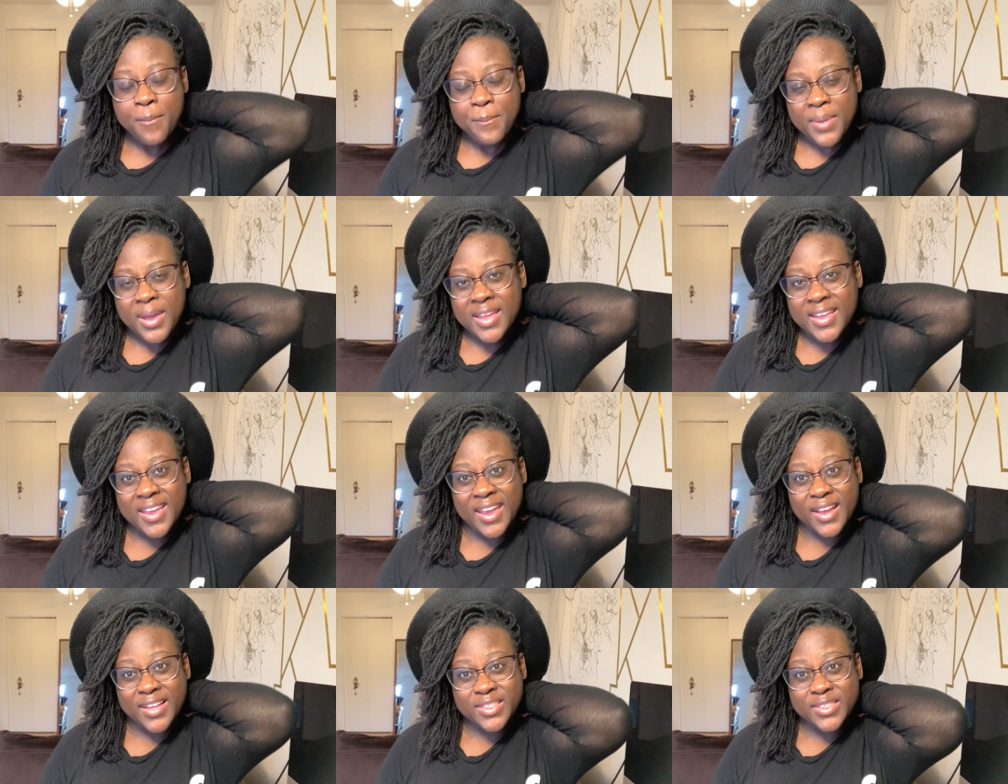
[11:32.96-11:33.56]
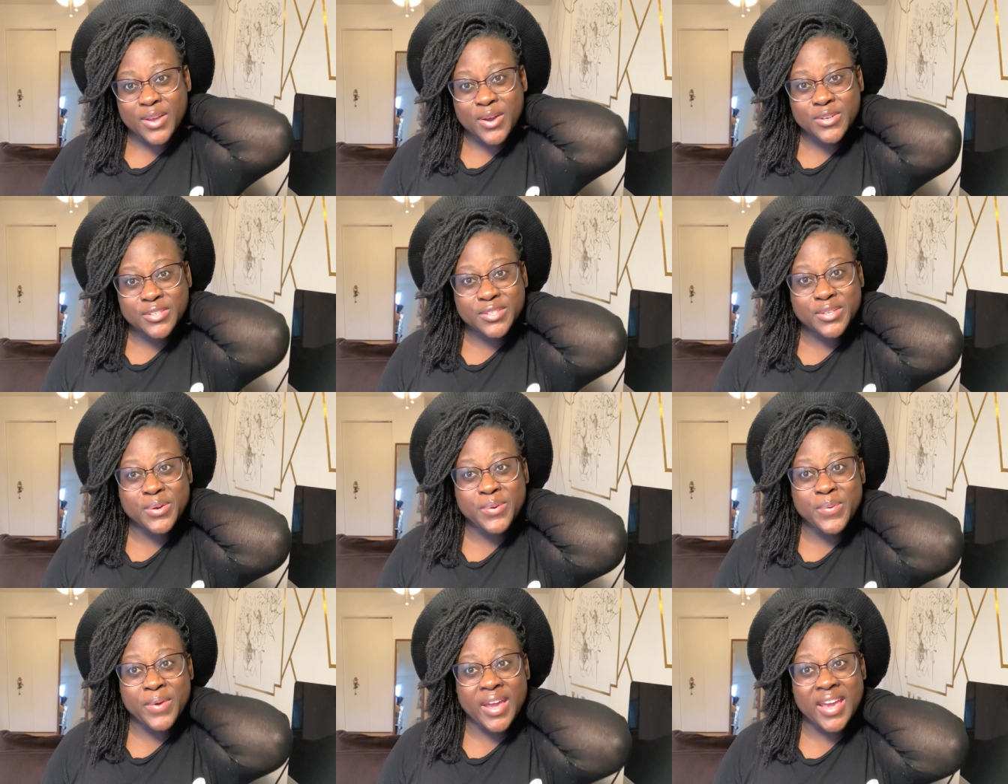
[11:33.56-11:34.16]
But yeah, those are
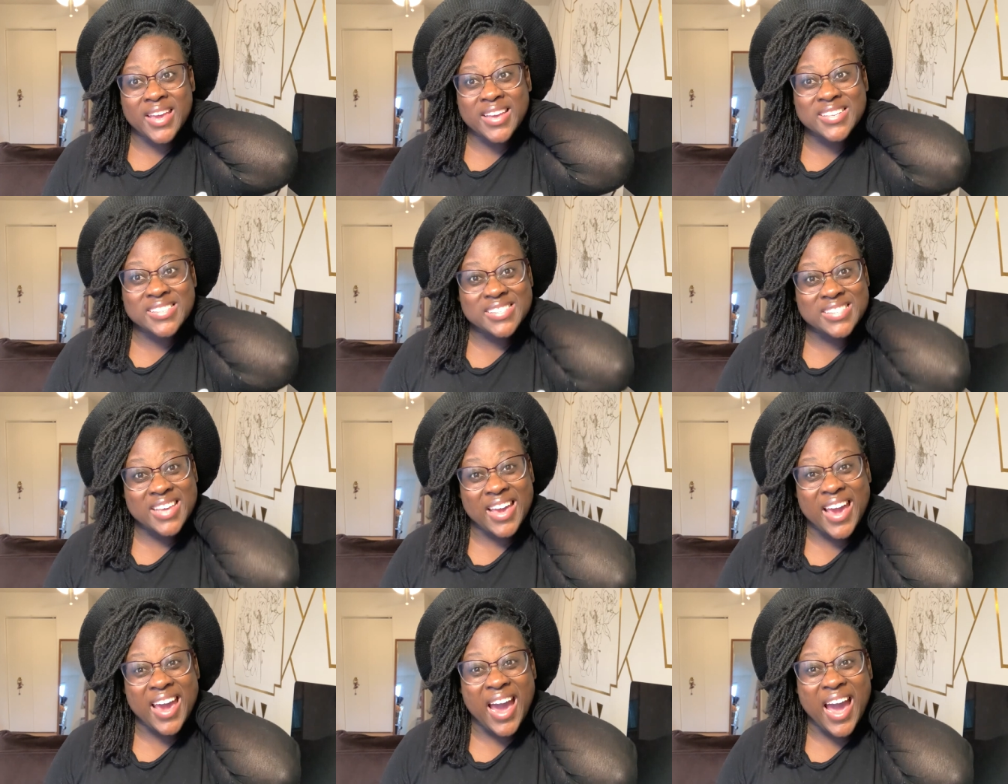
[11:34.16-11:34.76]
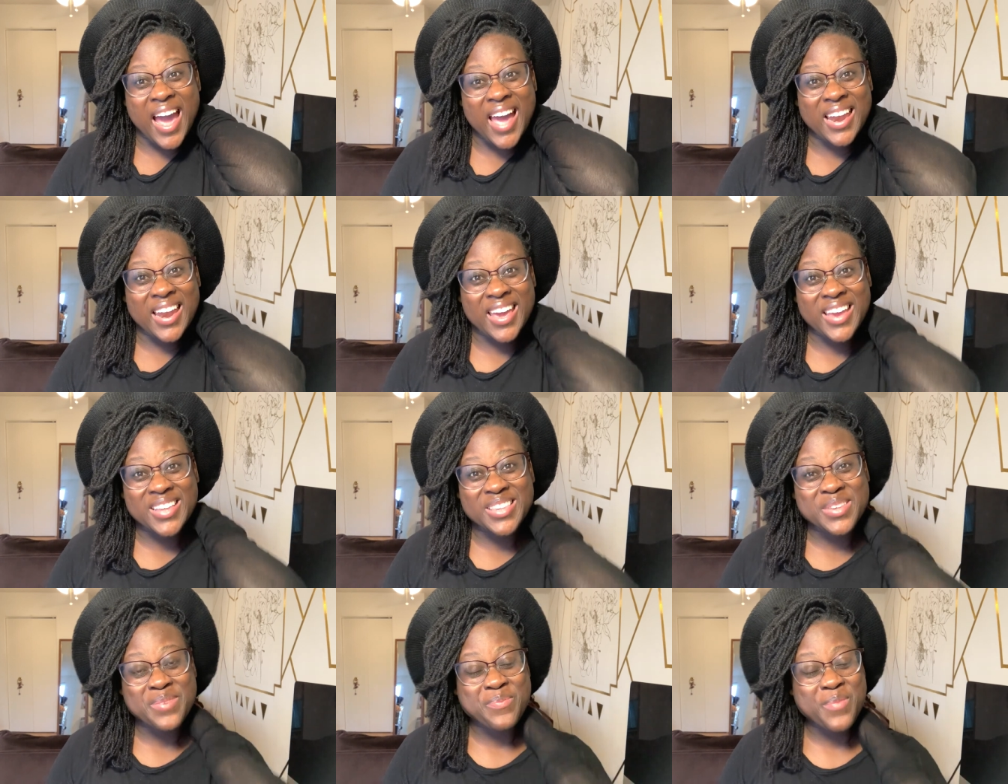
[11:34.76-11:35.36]
the ways that I
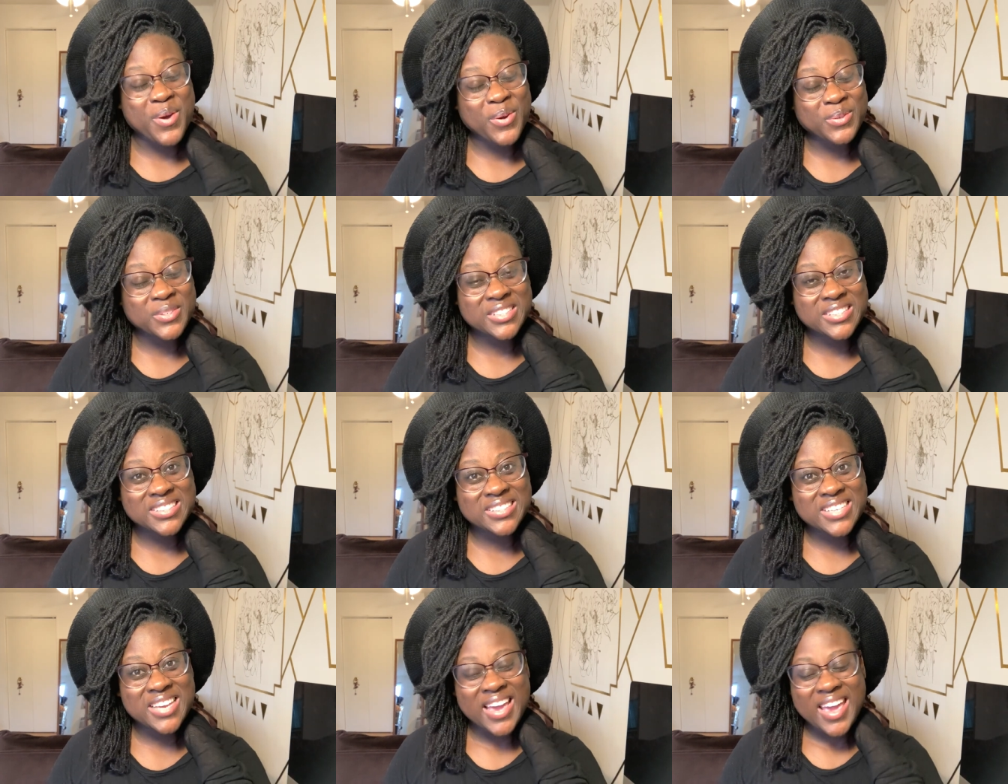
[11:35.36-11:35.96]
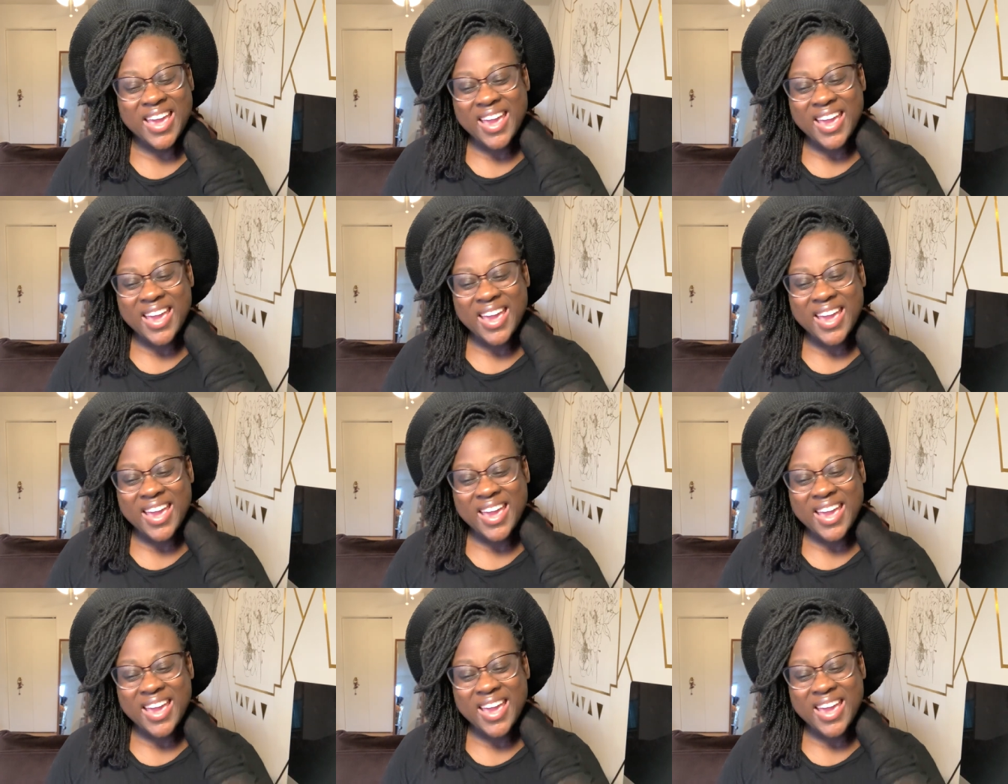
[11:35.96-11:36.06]
like the most